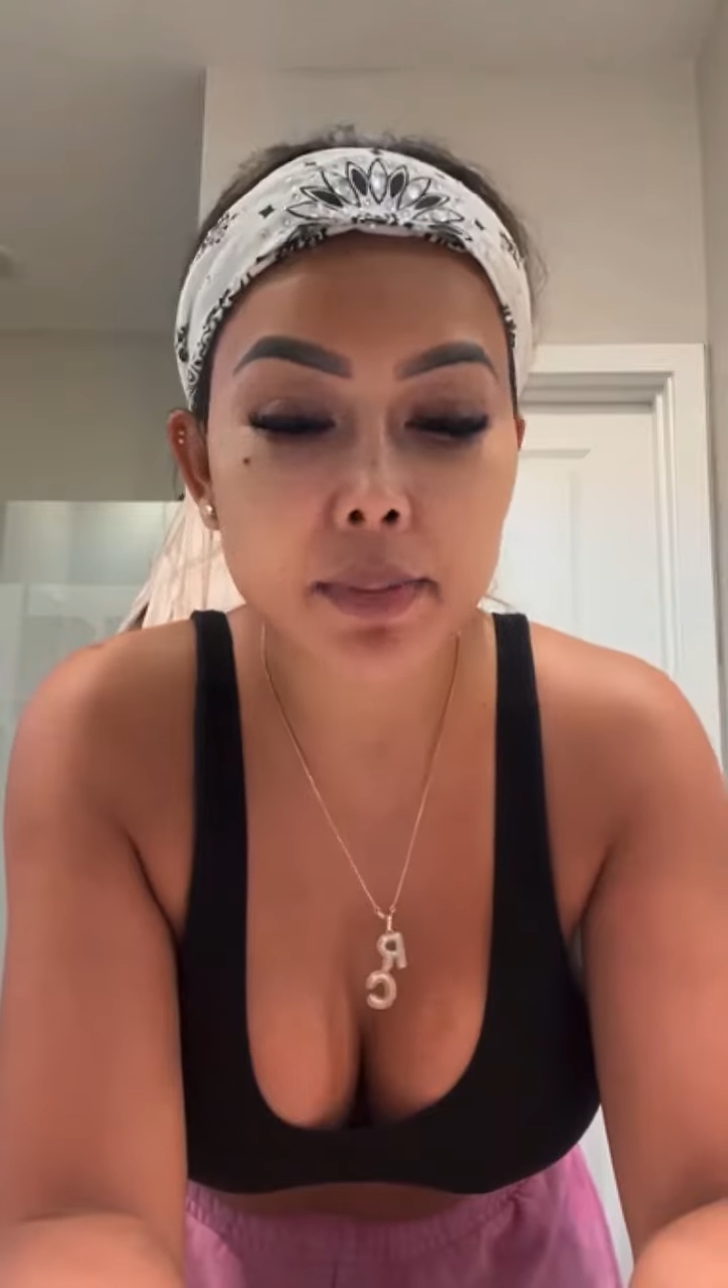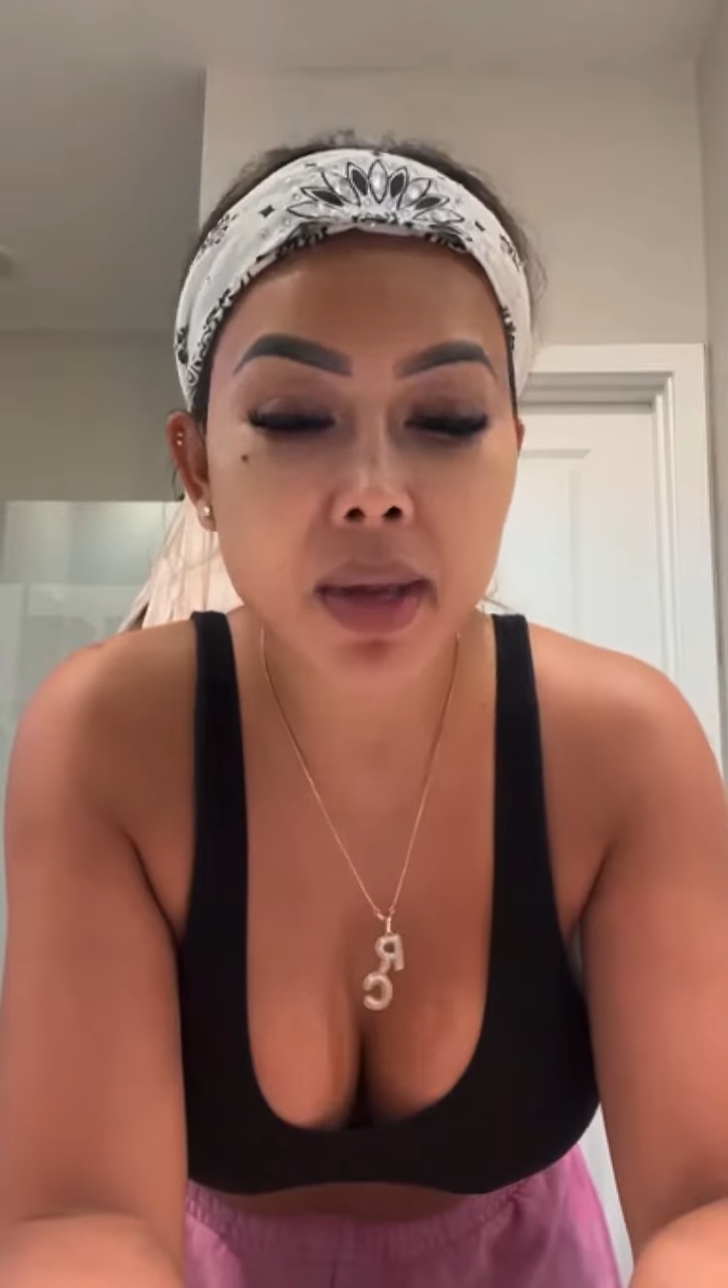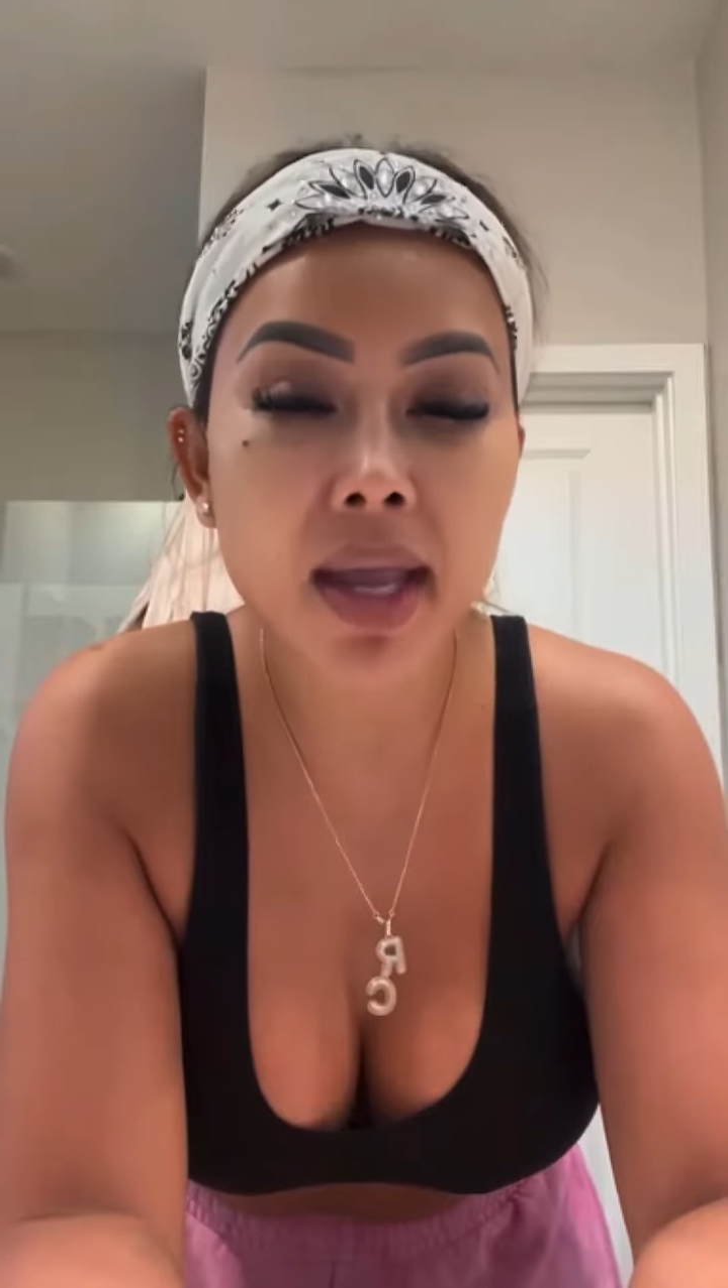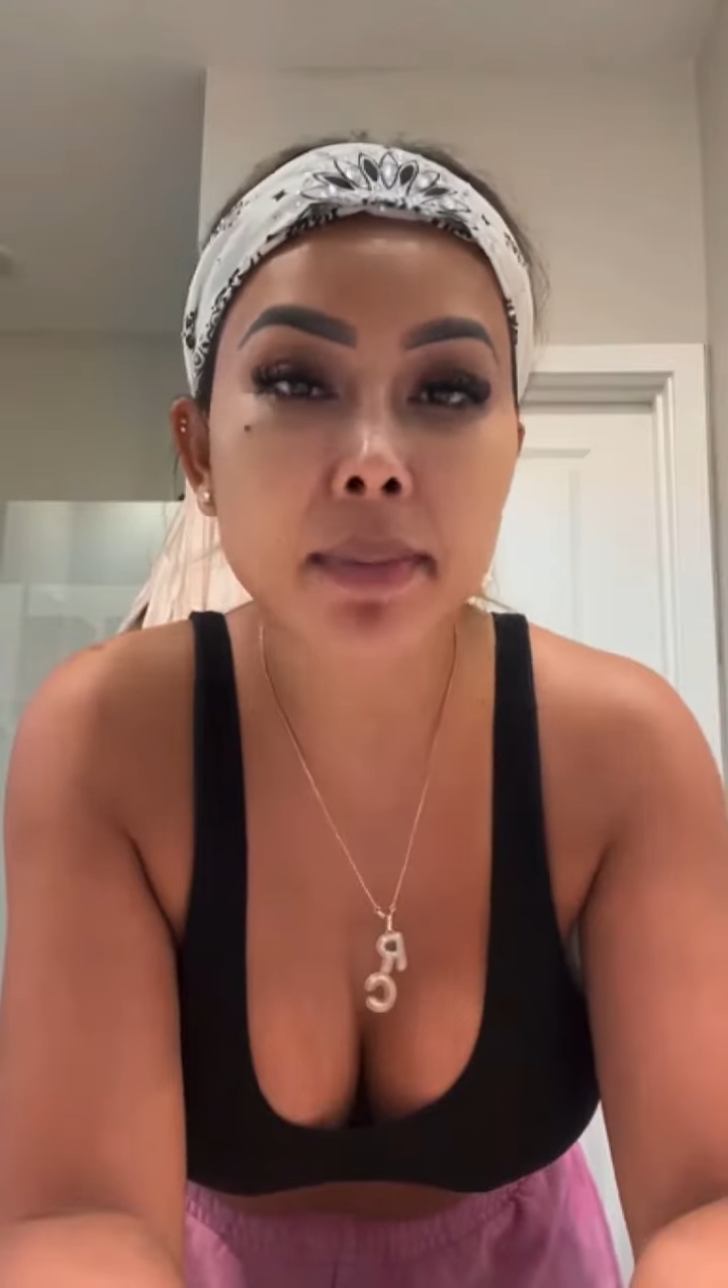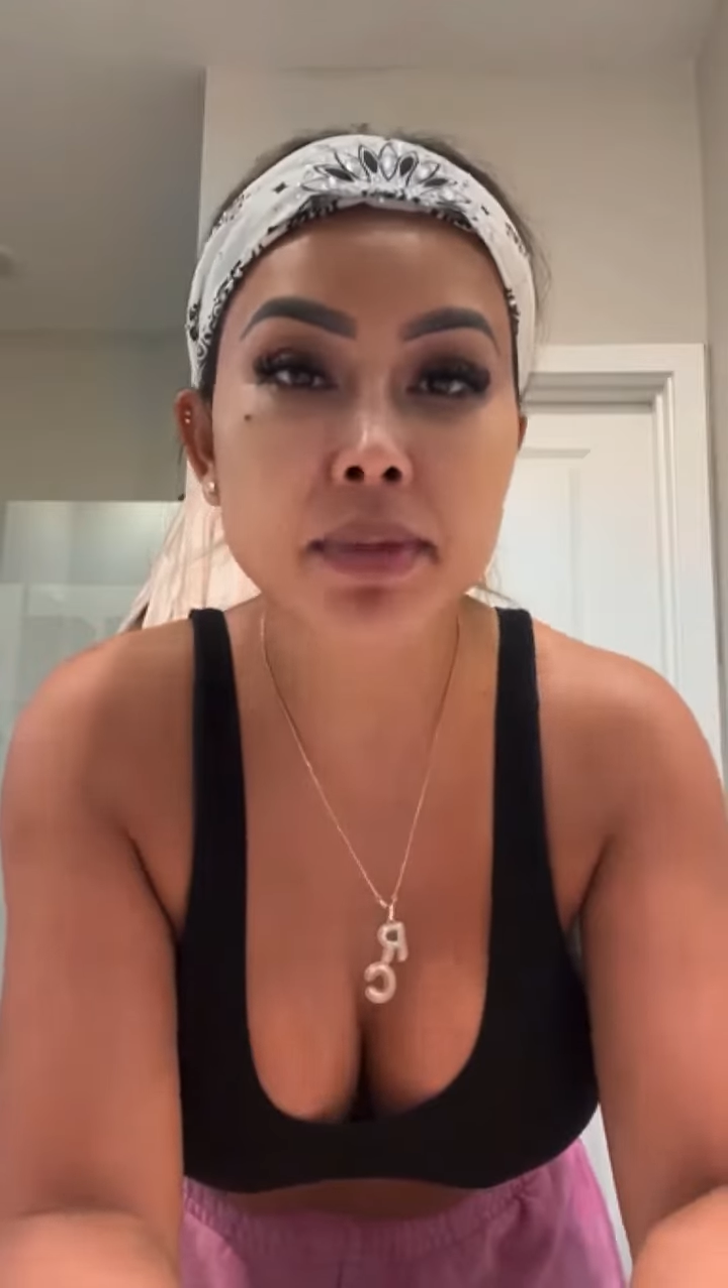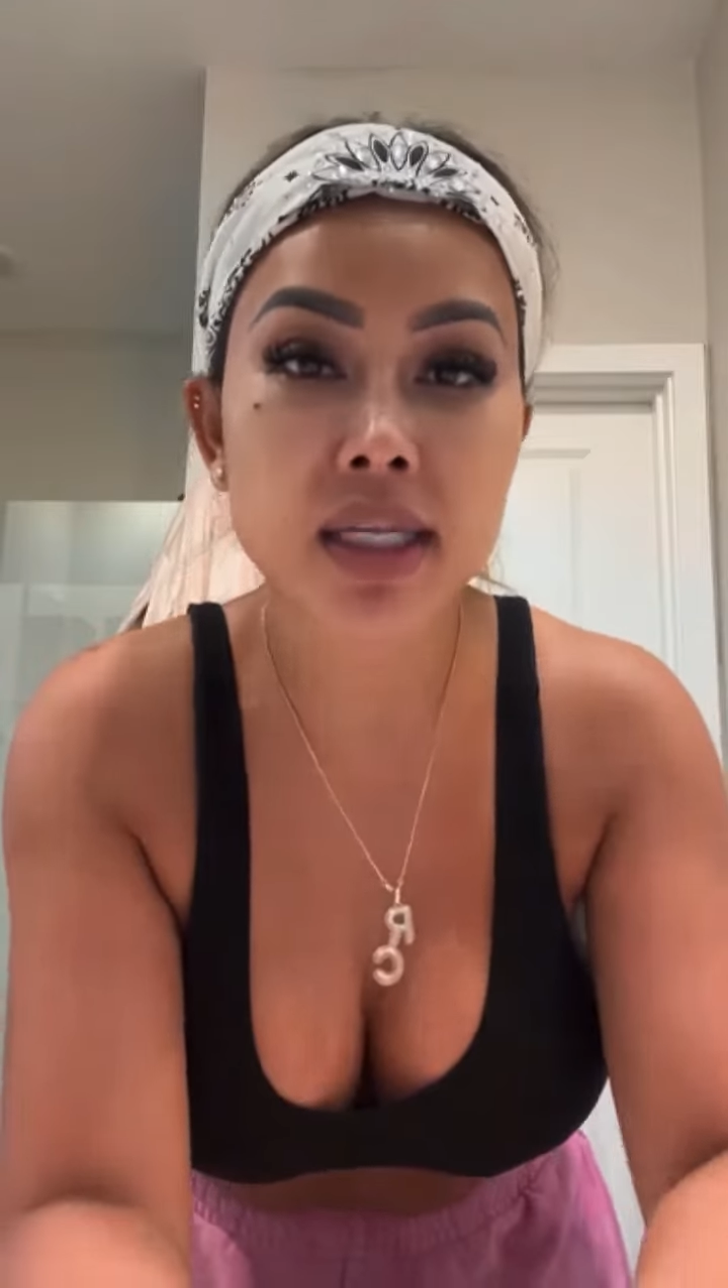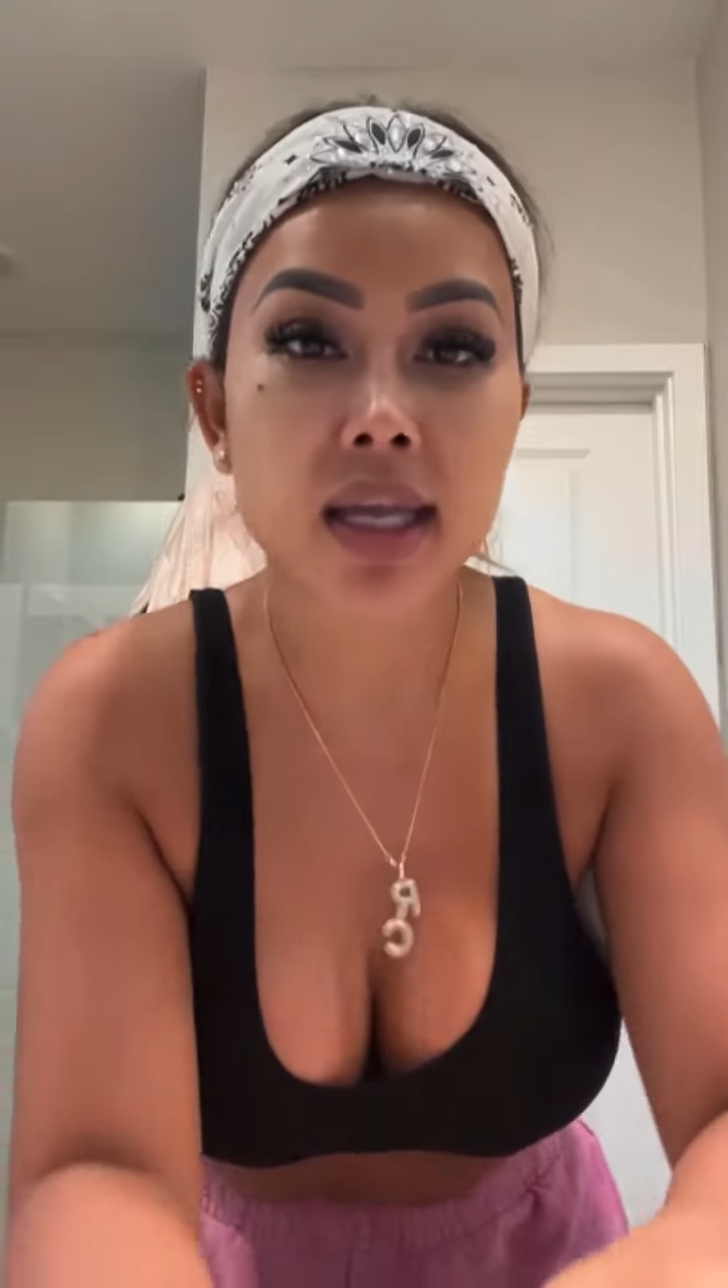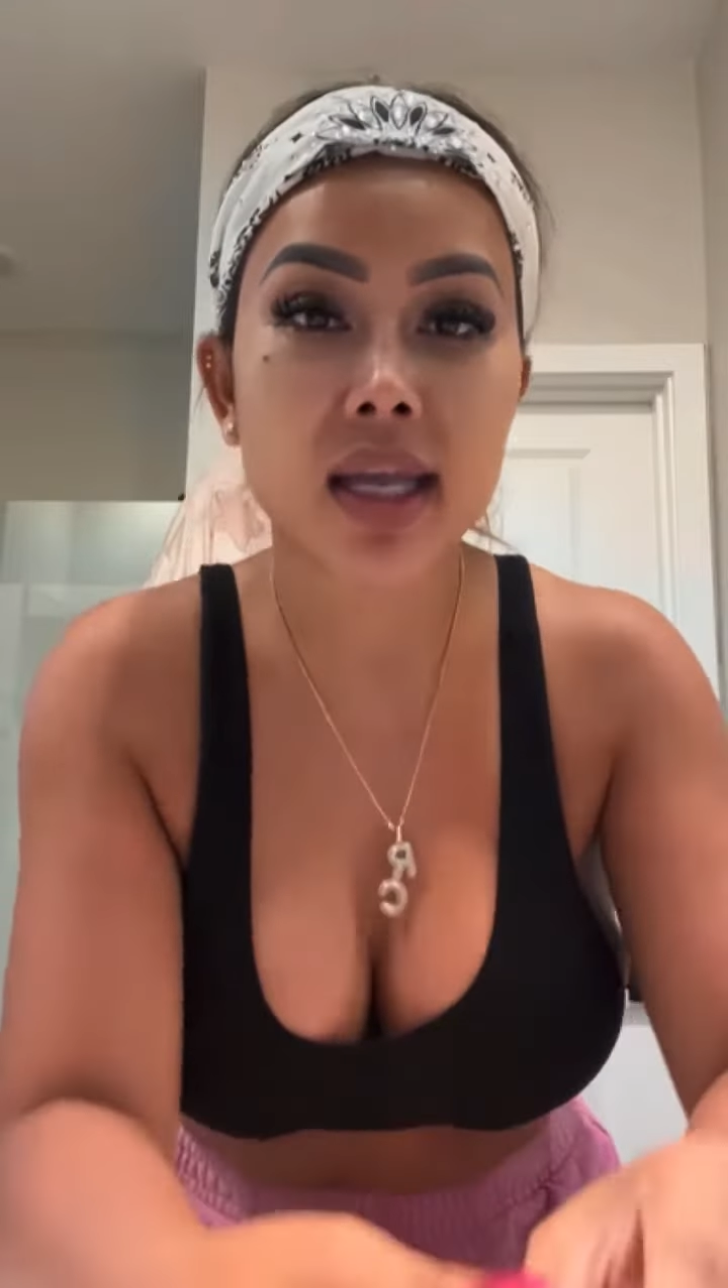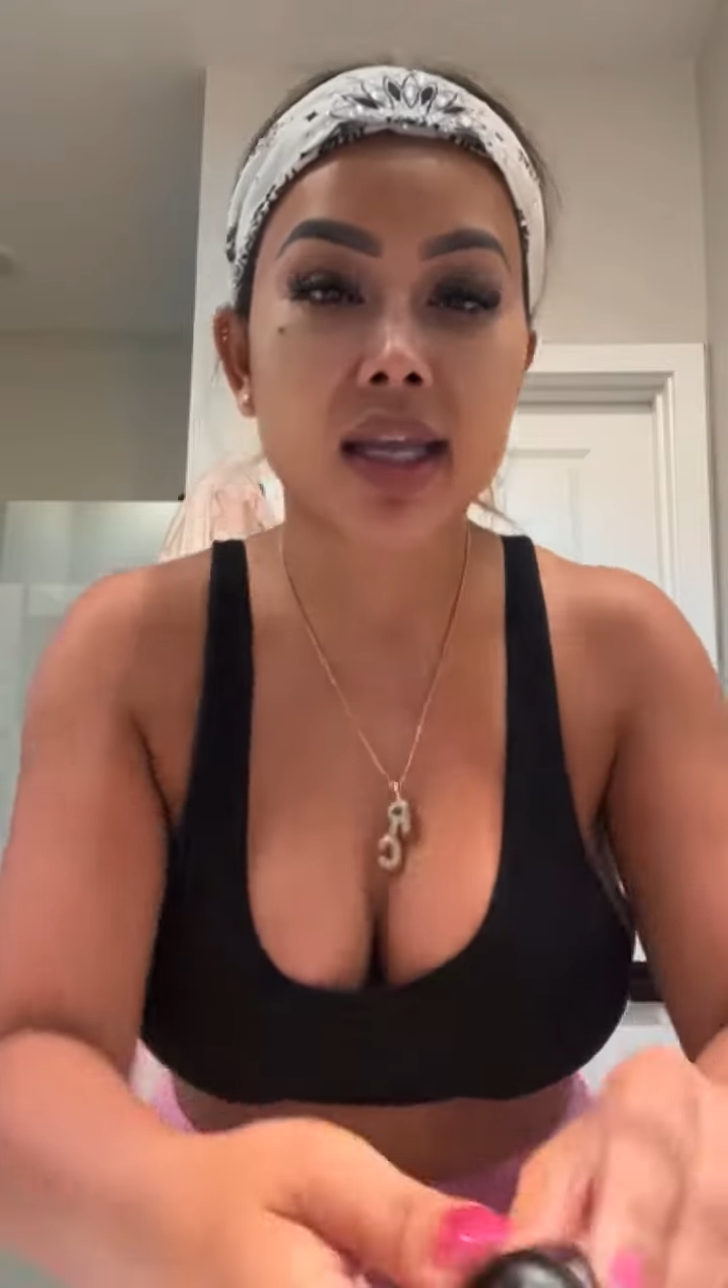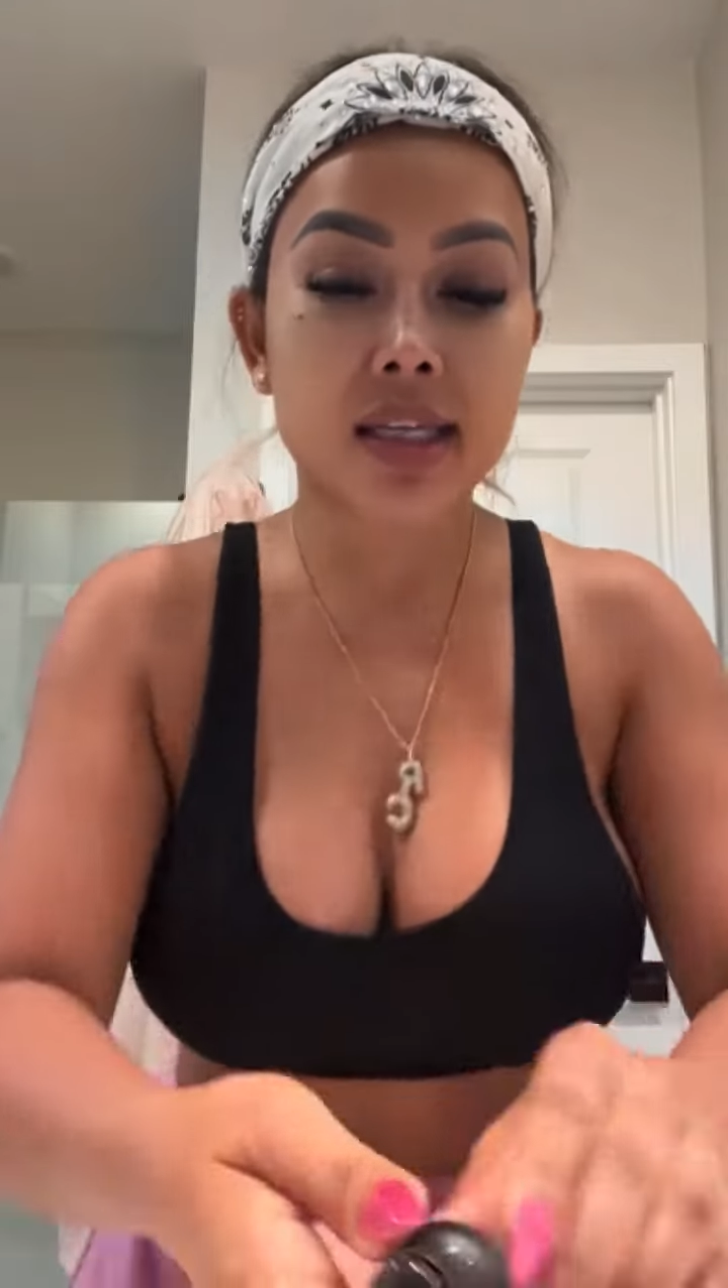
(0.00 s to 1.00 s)

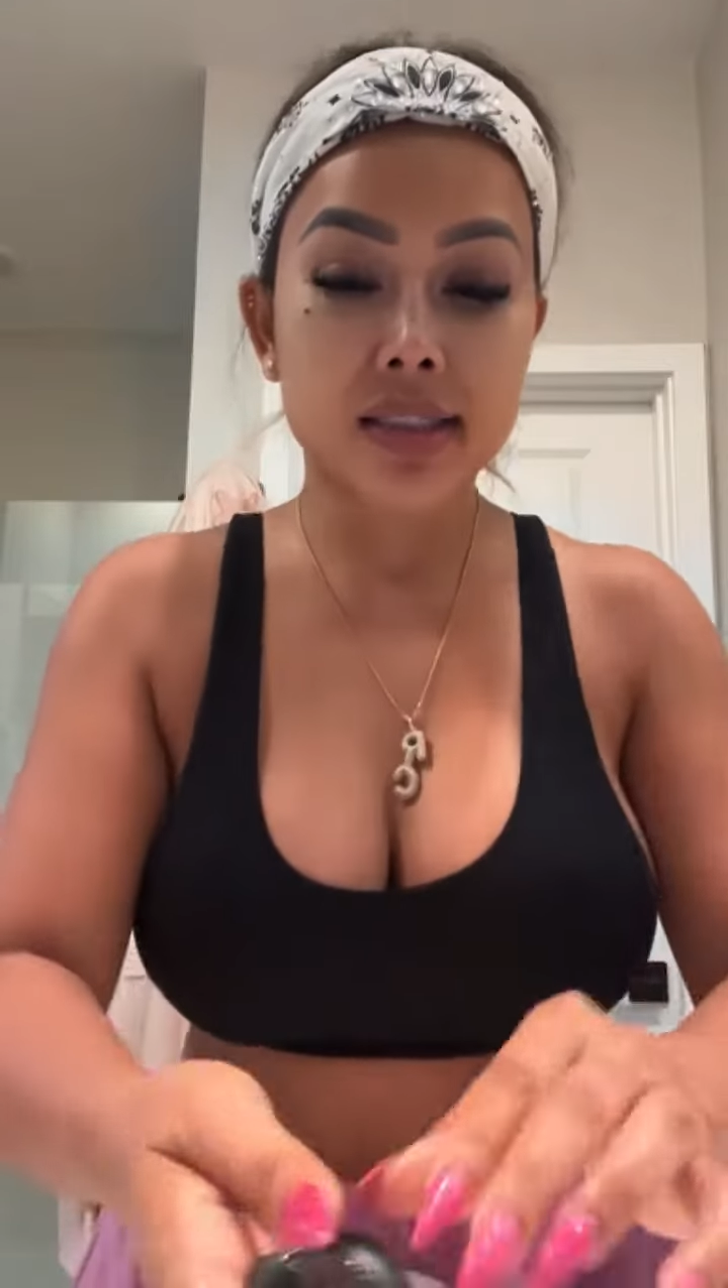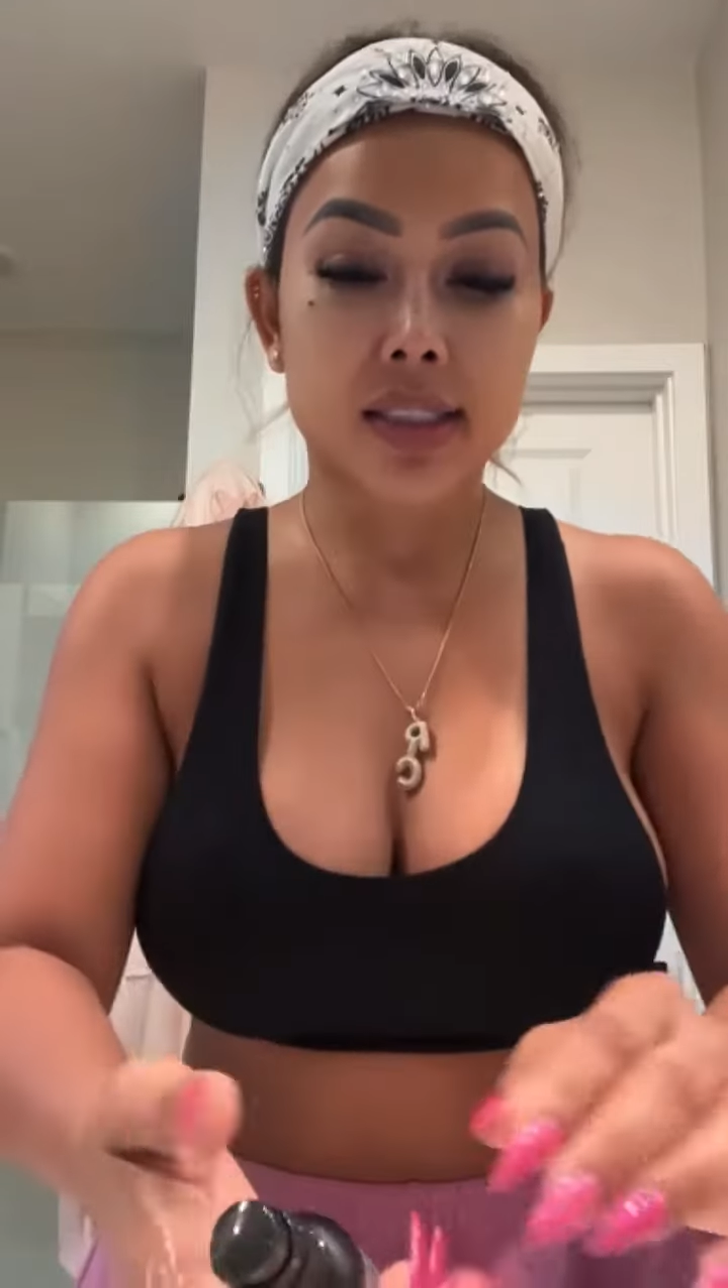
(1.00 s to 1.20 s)
peptides,